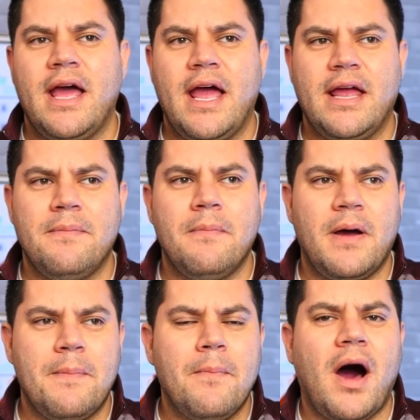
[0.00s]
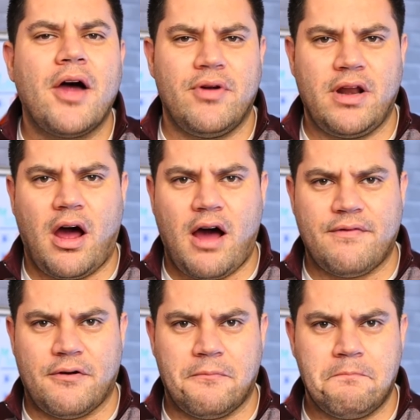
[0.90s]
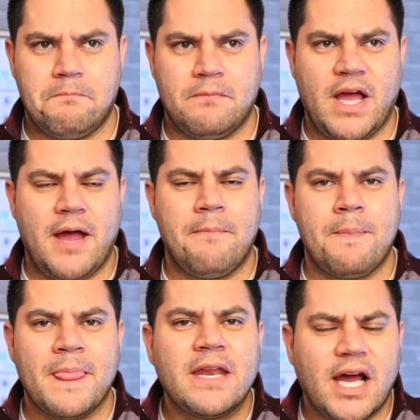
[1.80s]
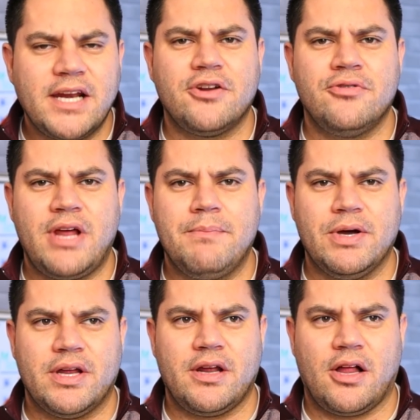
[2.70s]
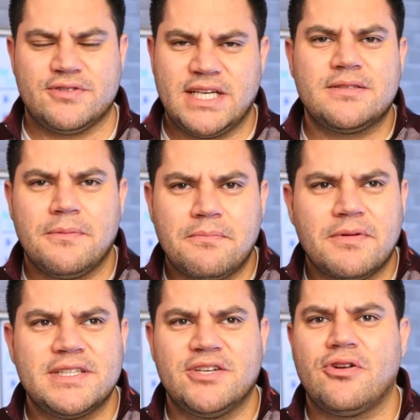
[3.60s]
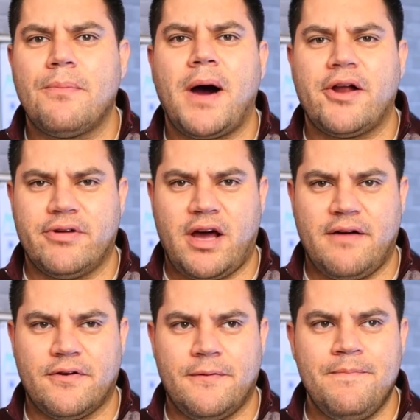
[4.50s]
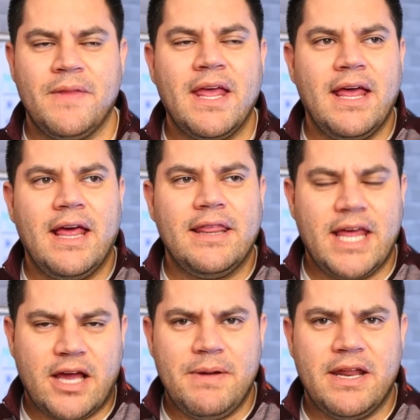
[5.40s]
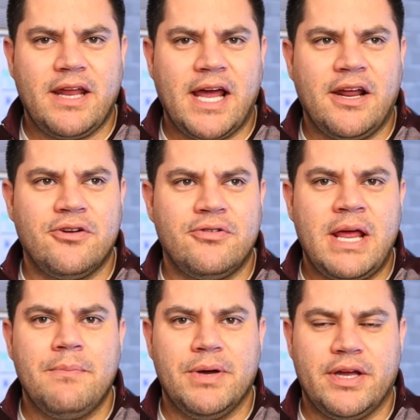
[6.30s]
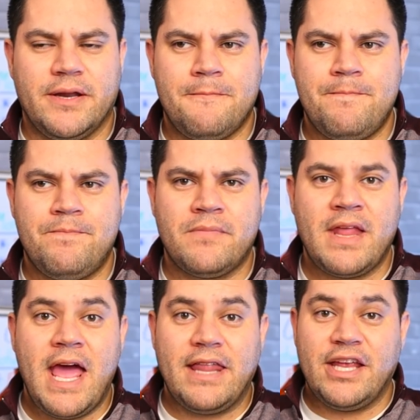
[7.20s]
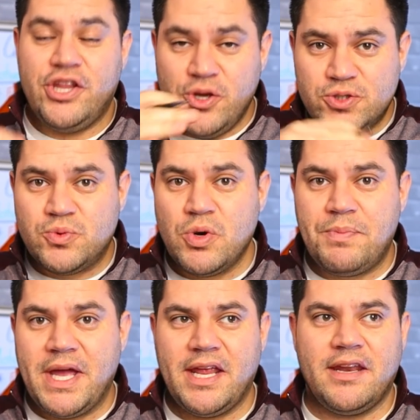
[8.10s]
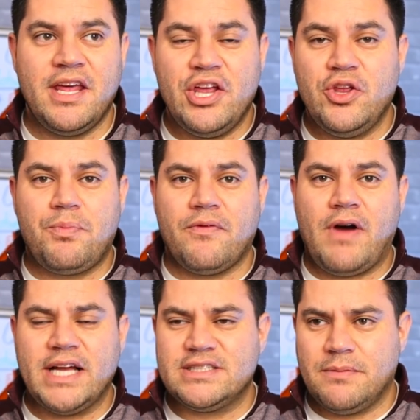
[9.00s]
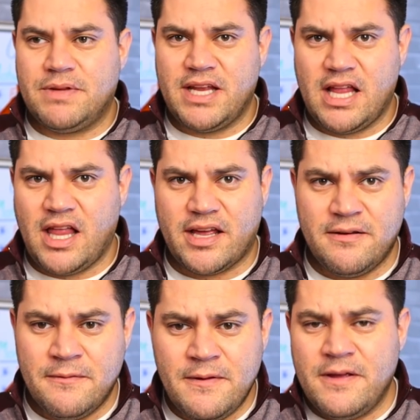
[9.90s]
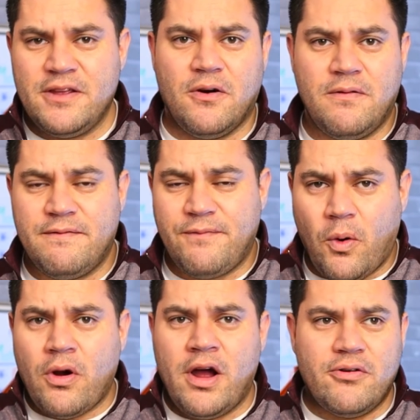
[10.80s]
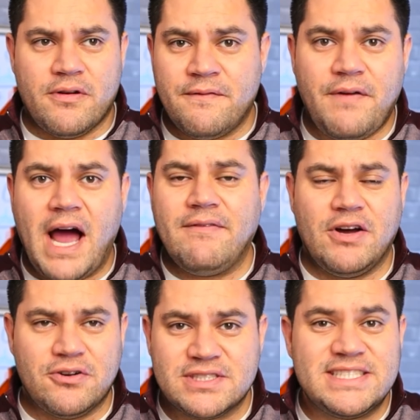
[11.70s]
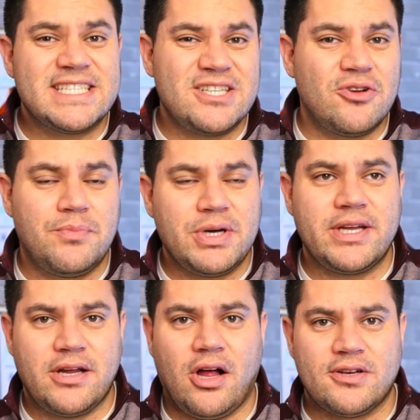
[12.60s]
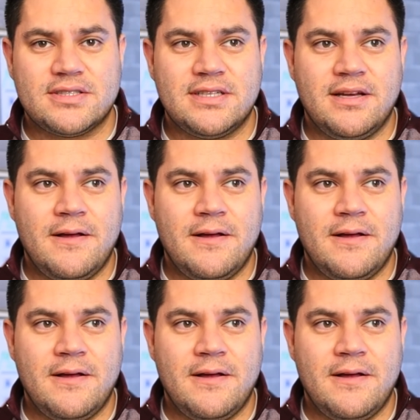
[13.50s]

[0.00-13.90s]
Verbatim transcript: a, a moderate offer, okay, $908 billion, that's considered a moderate offer. They come in at 908 billion. And then you swoop in and you provide something at like, you know, 400, 500, 600 billion dollars.